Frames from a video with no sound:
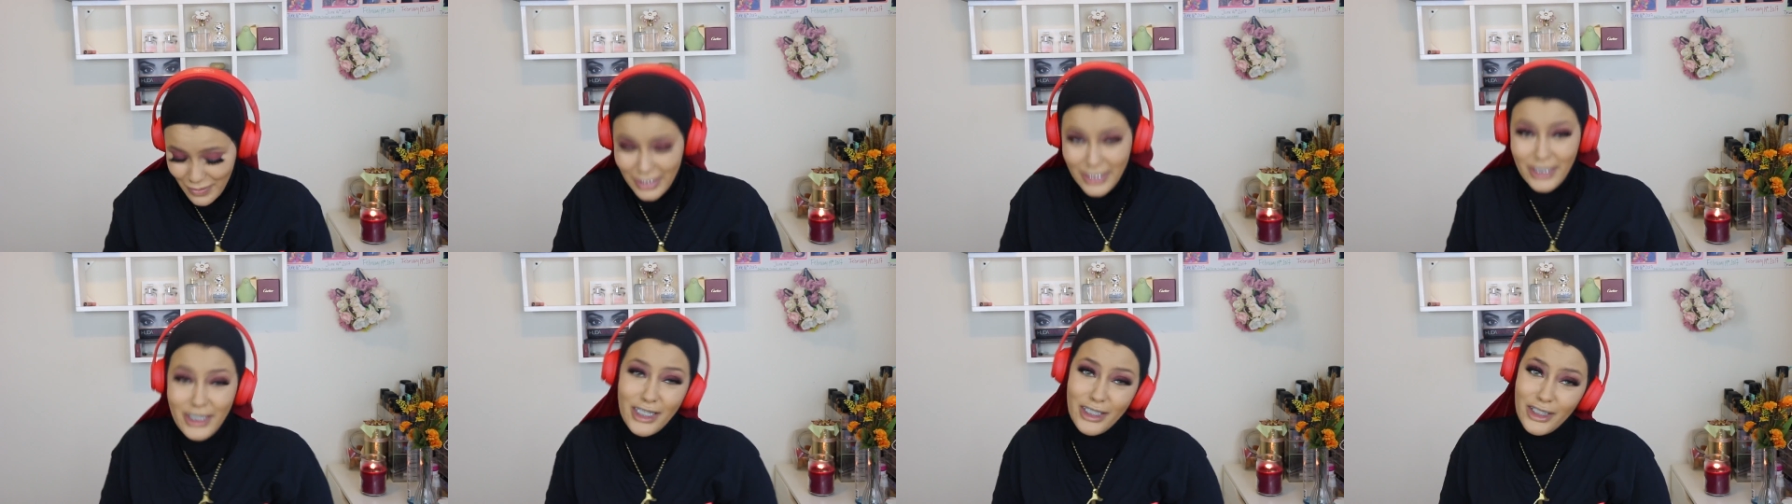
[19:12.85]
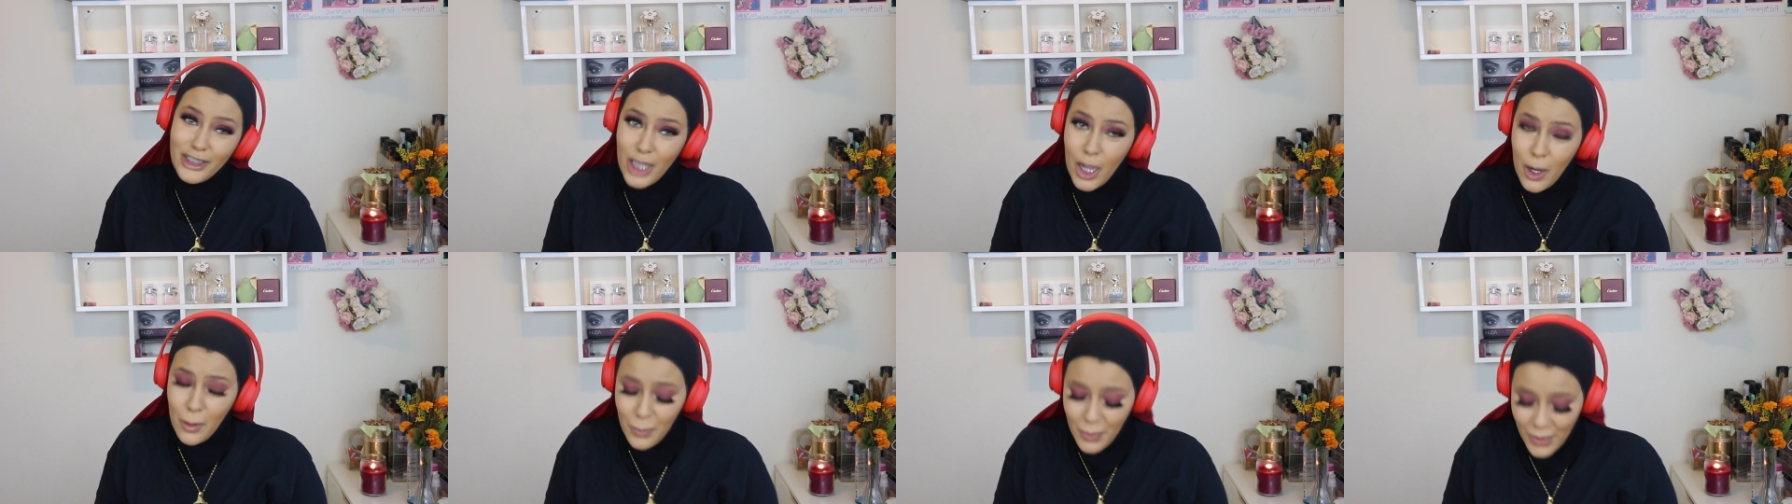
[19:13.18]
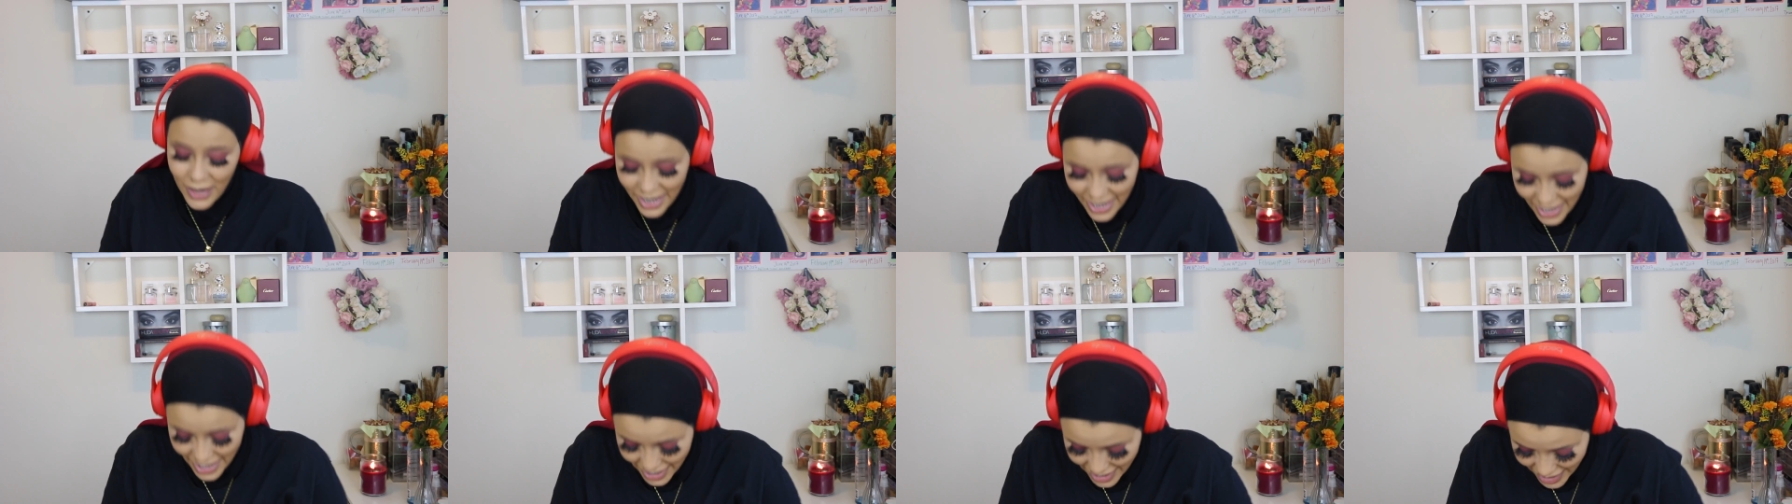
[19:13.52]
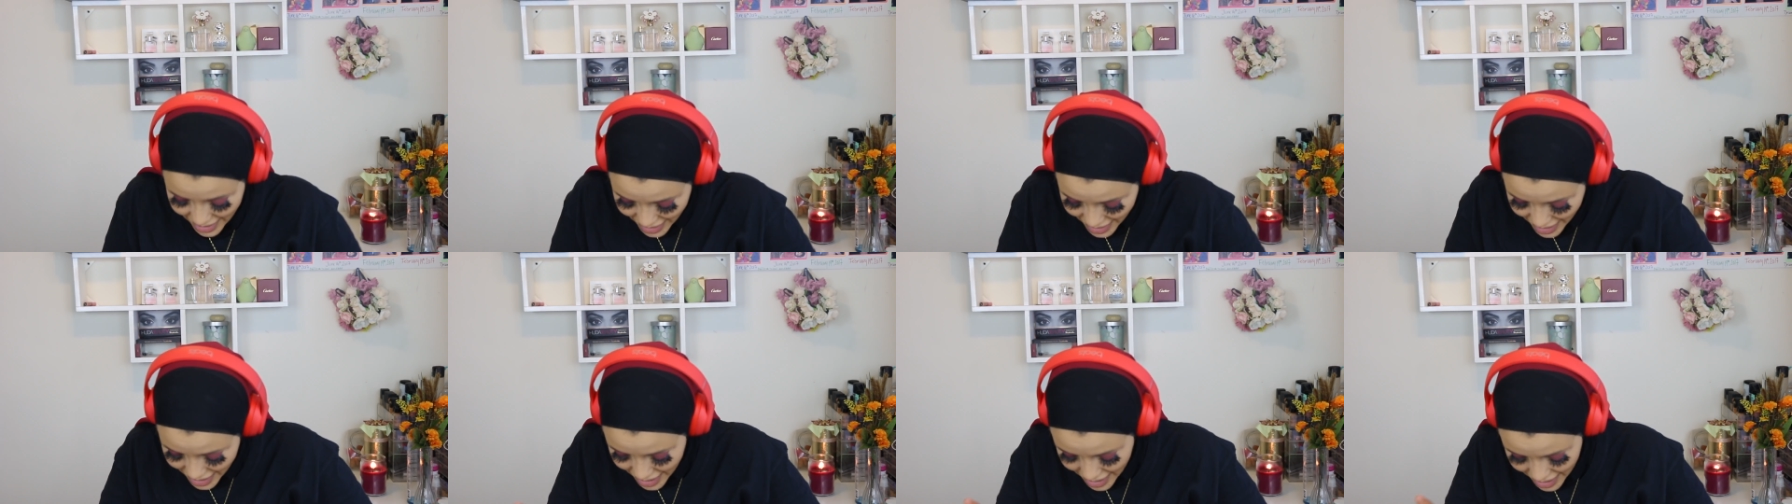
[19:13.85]
and she's so
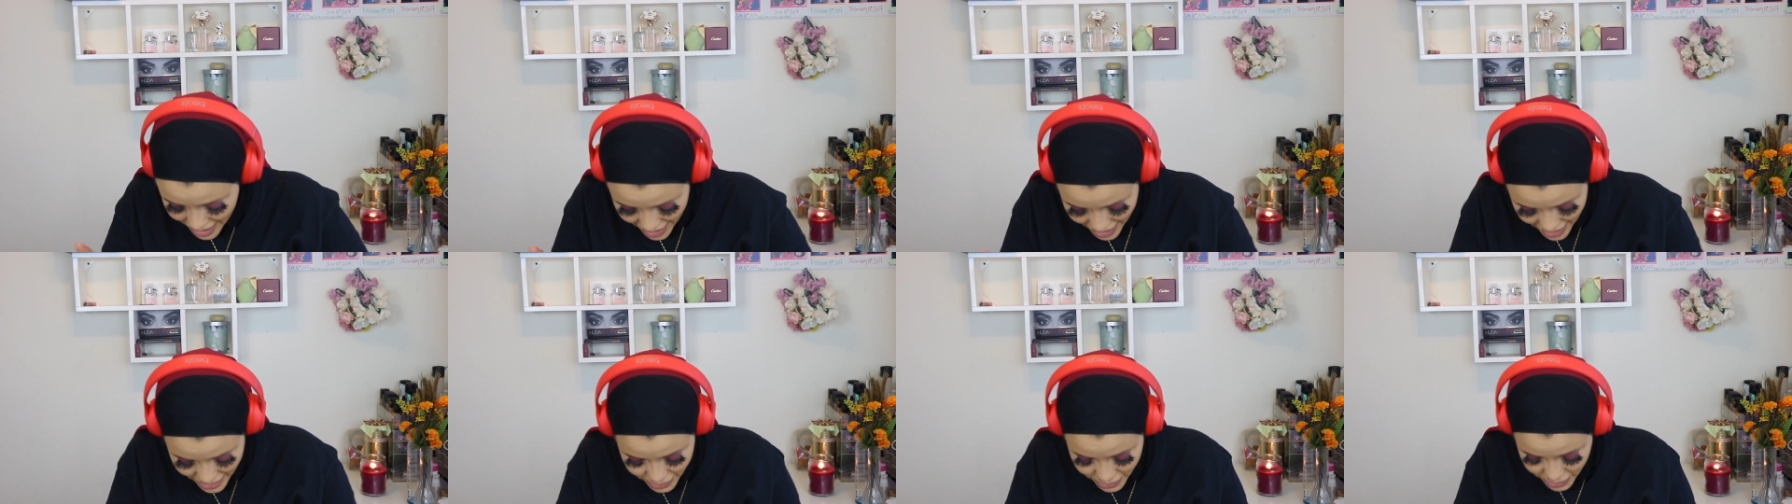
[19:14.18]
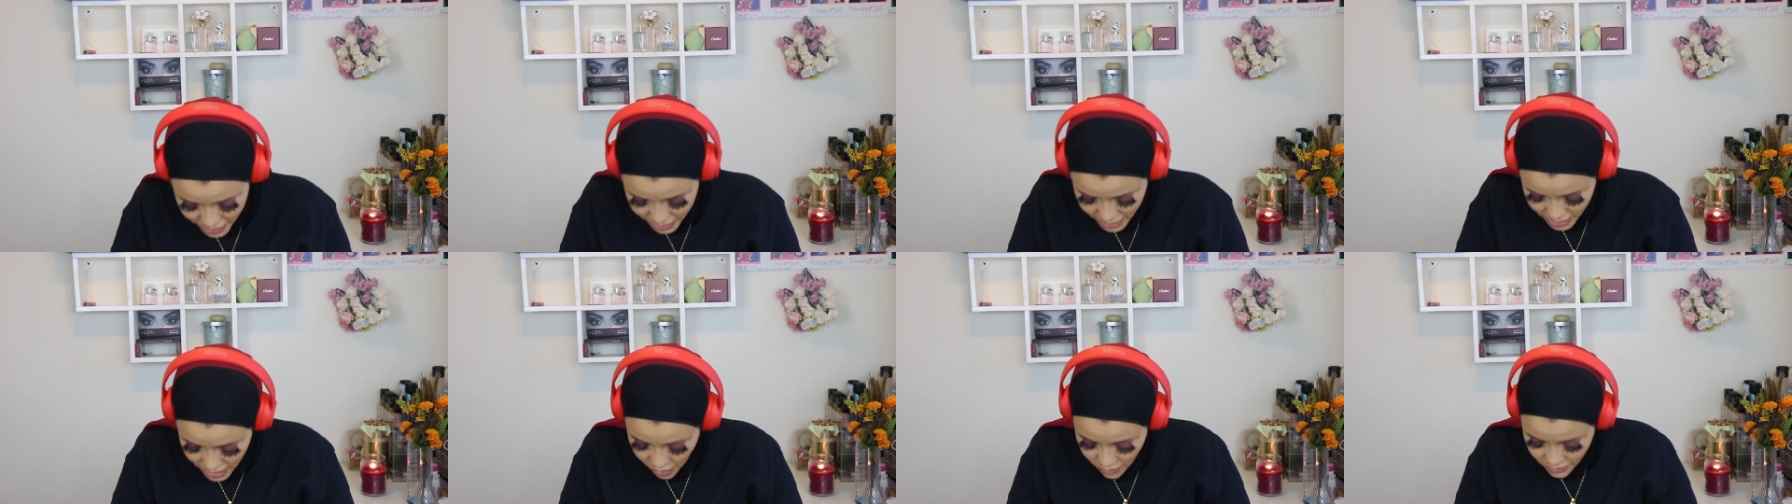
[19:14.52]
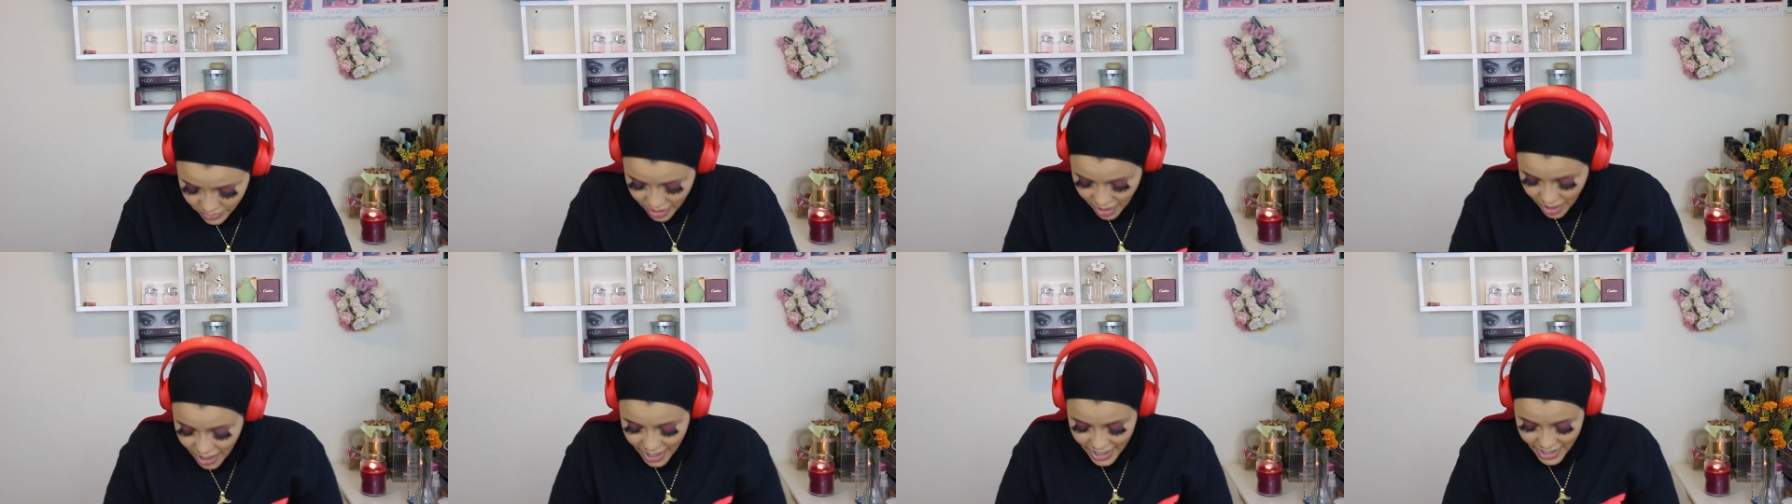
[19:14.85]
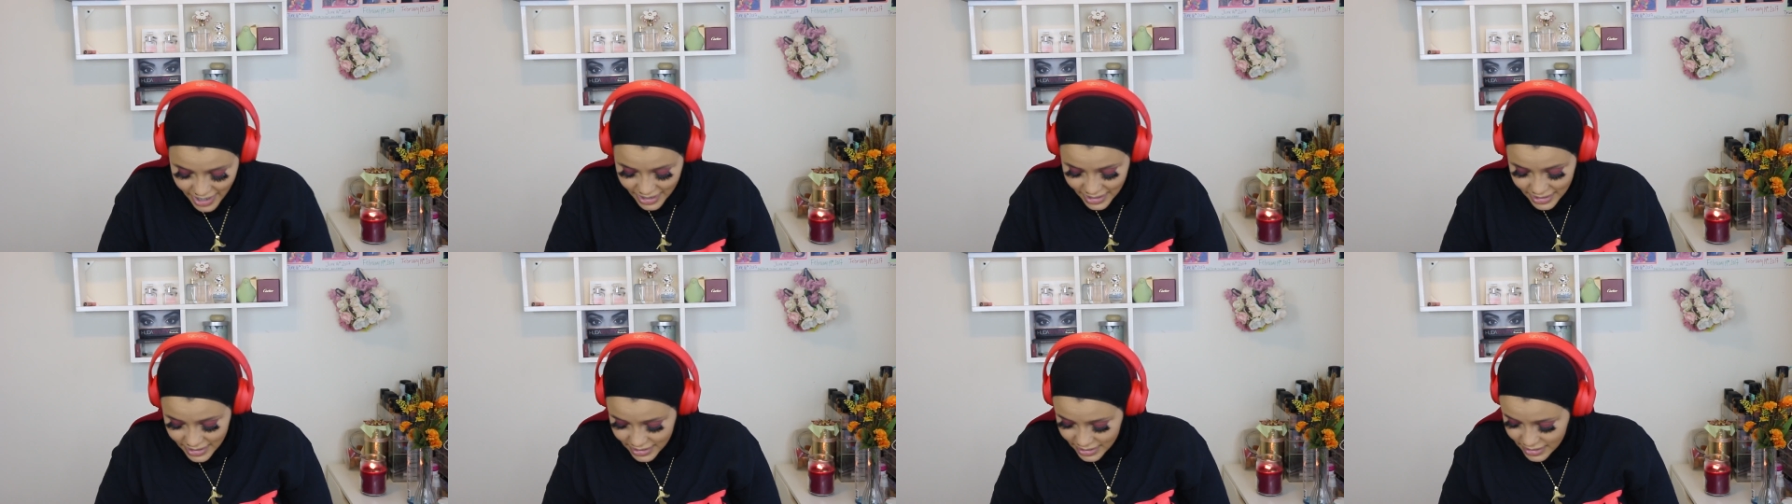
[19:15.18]
pretty, and she's so
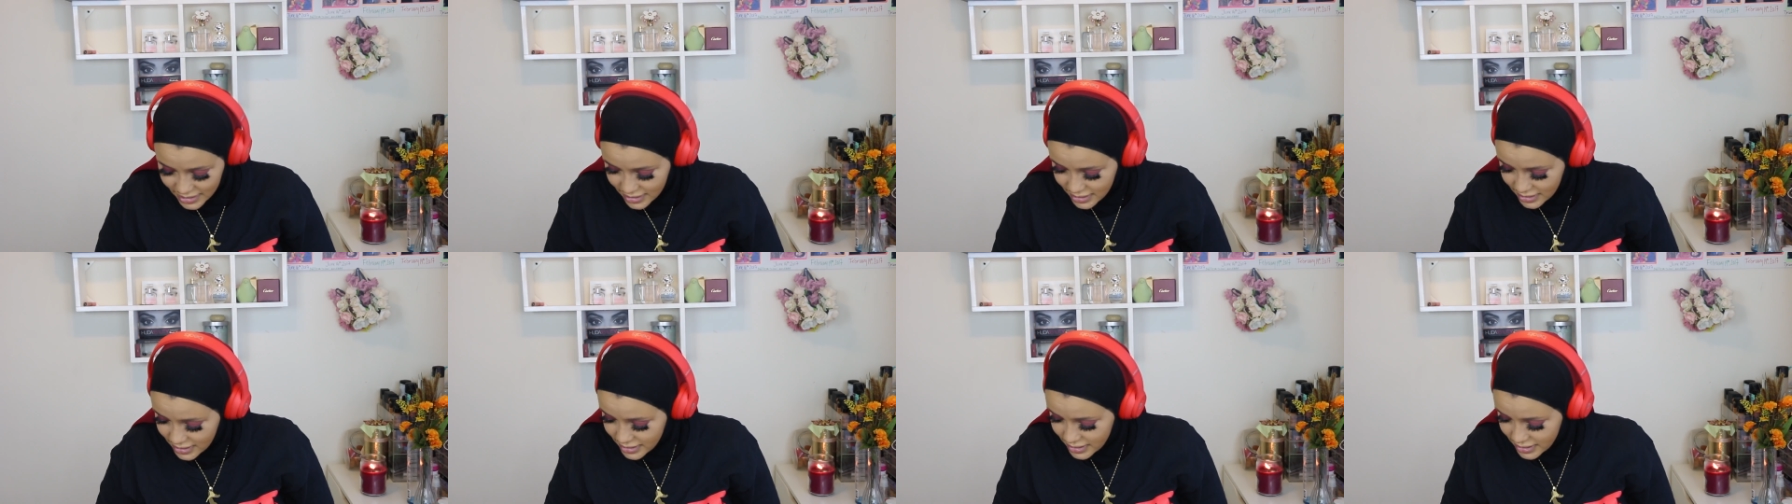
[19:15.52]
nice.